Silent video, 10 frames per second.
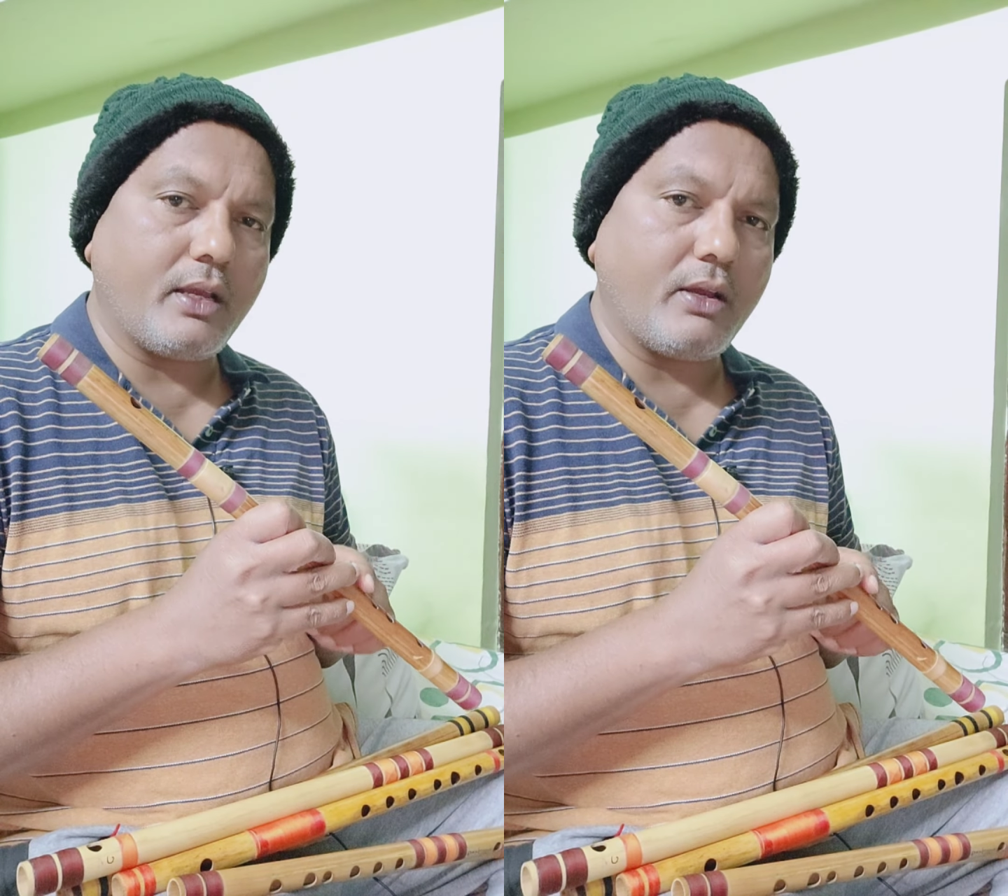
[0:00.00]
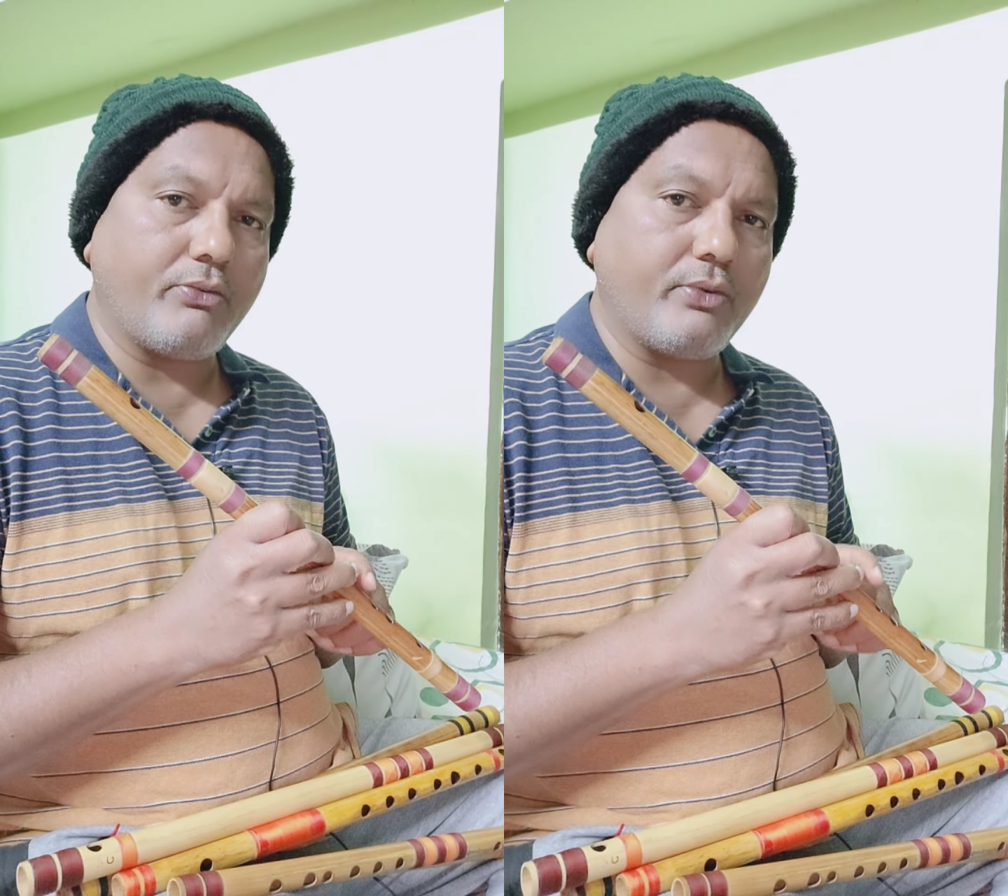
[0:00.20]

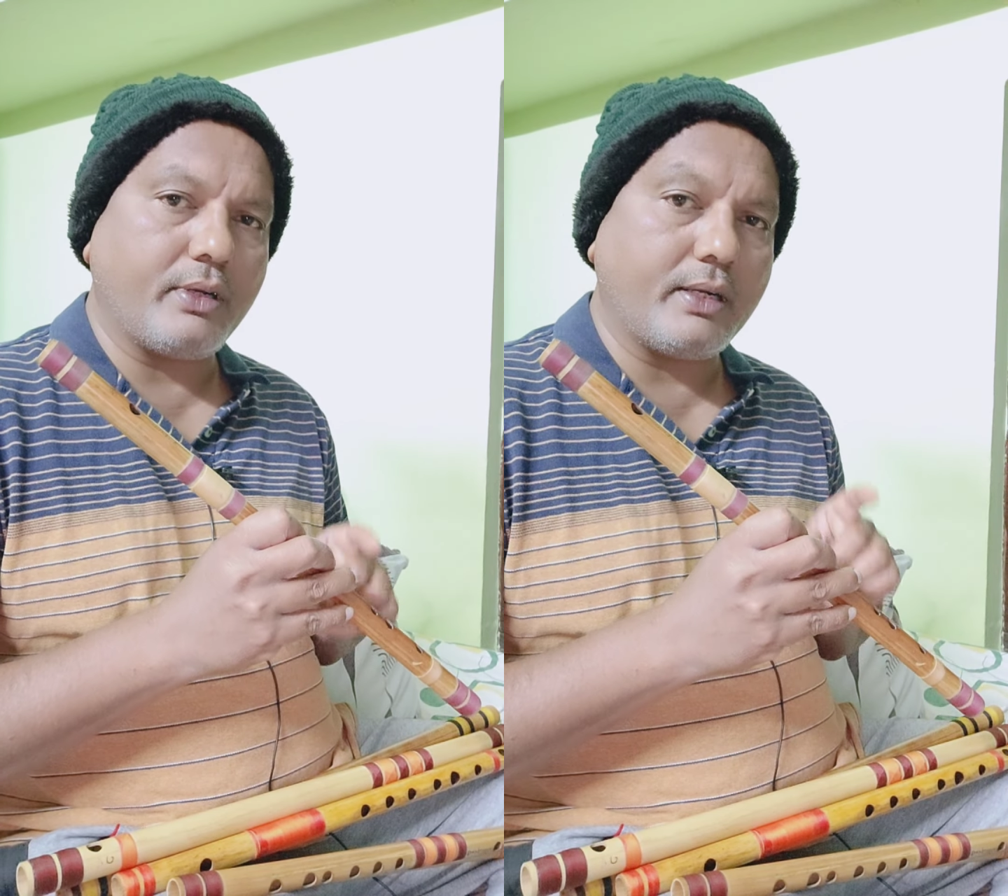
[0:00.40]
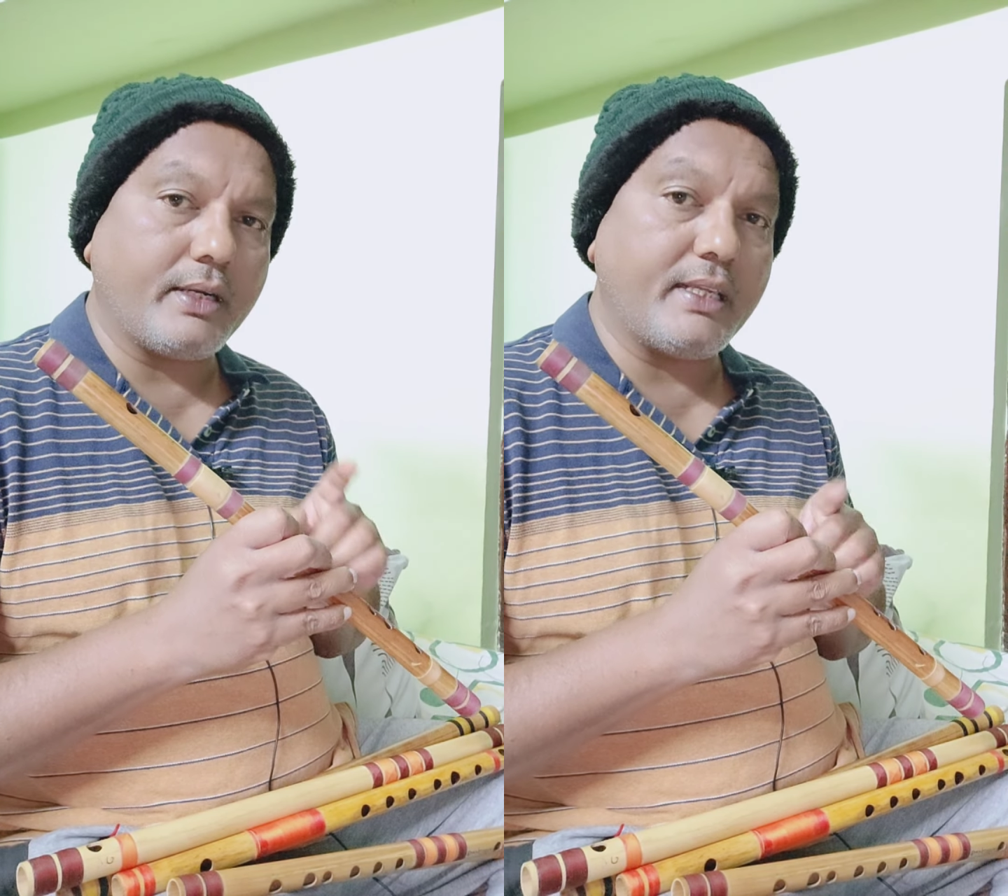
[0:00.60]
of
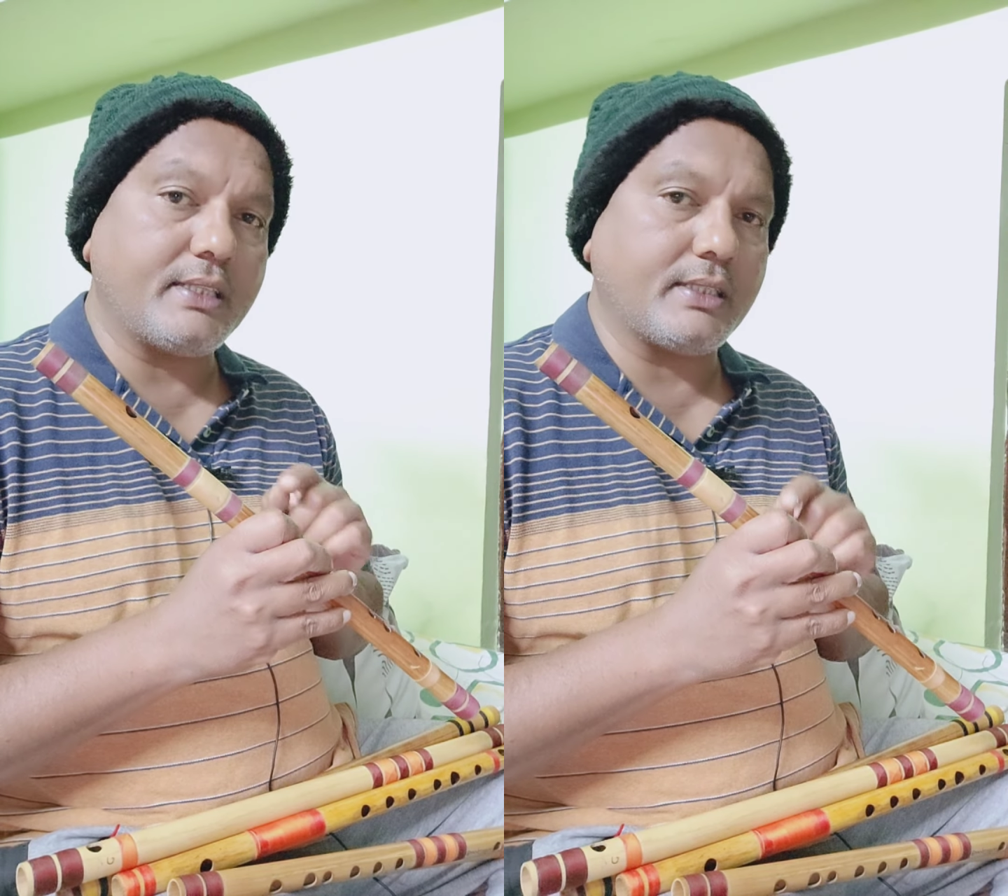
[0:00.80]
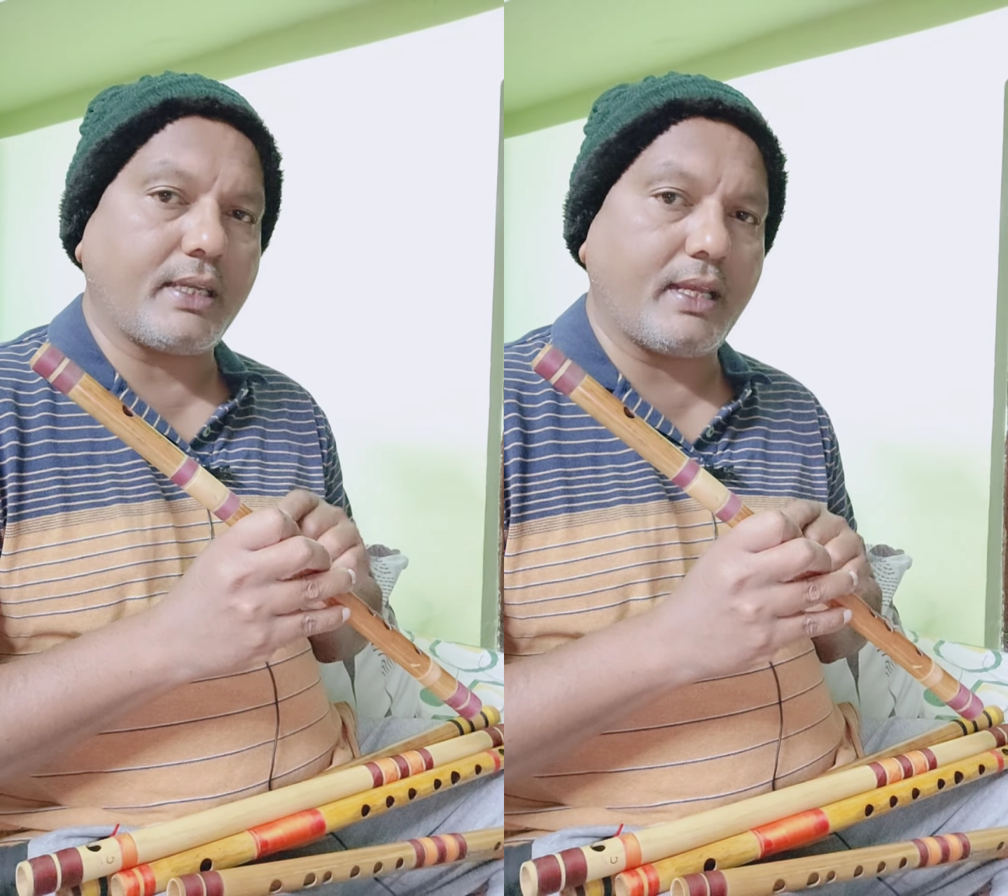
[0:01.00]
D
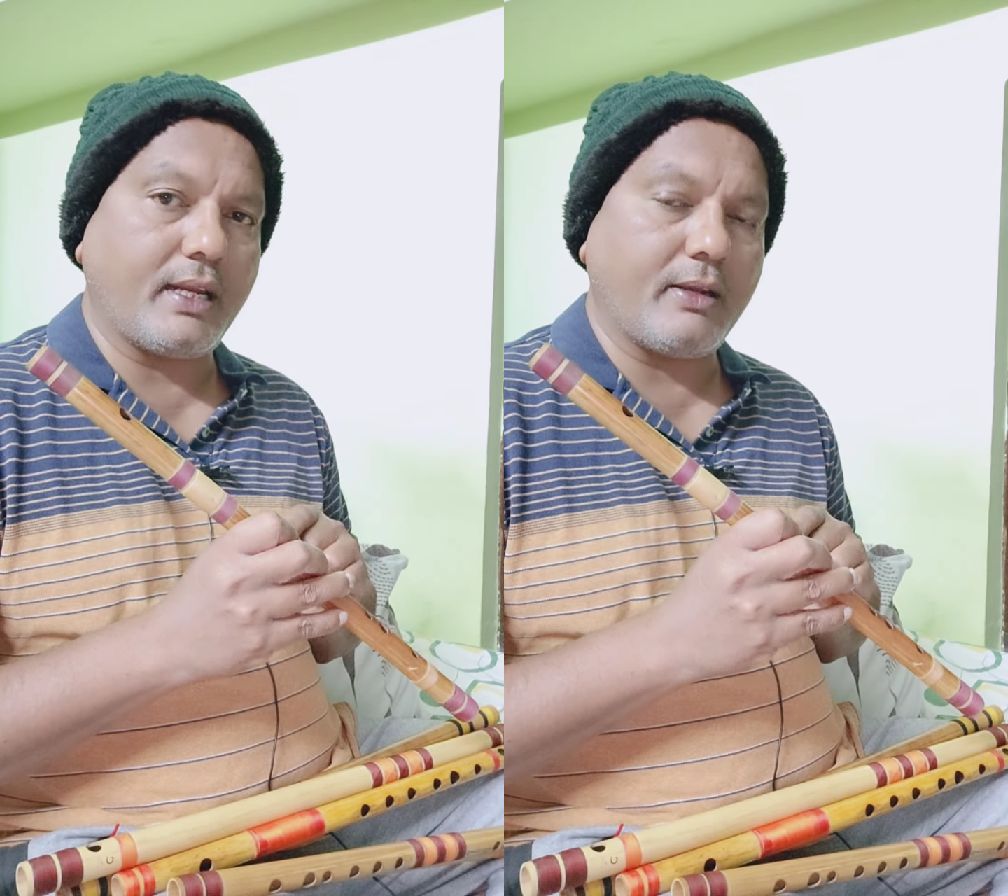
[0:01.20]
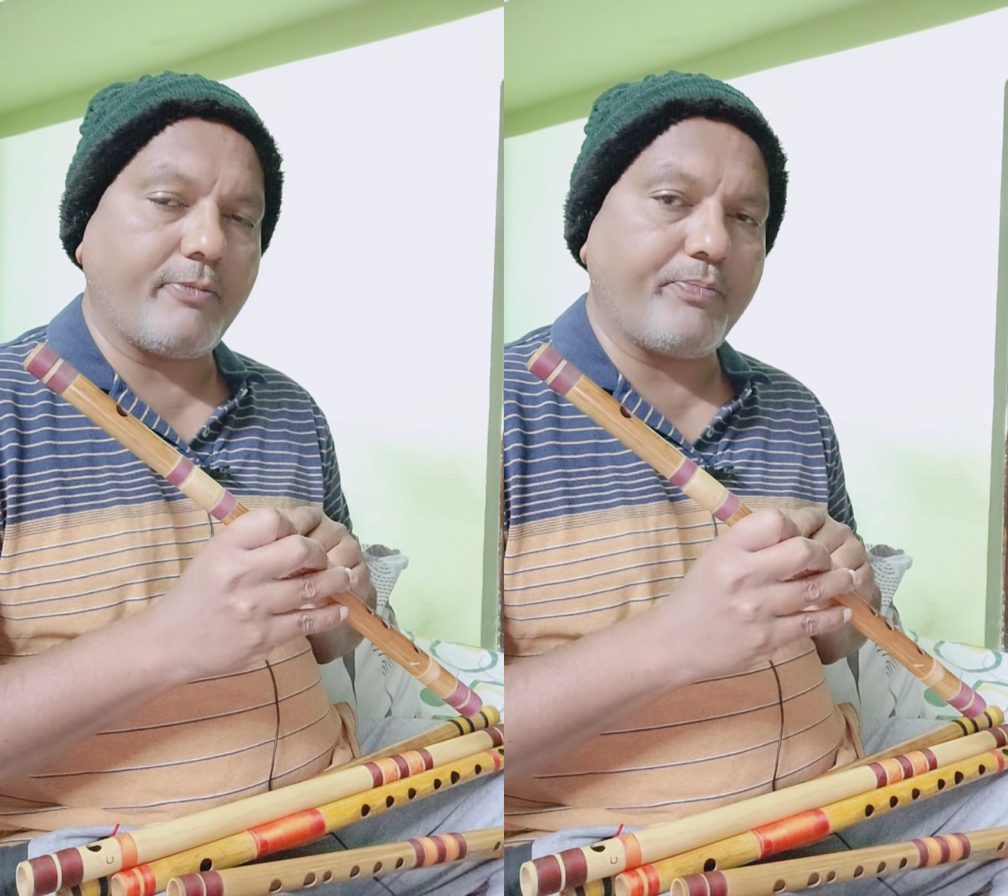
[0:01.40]
scale.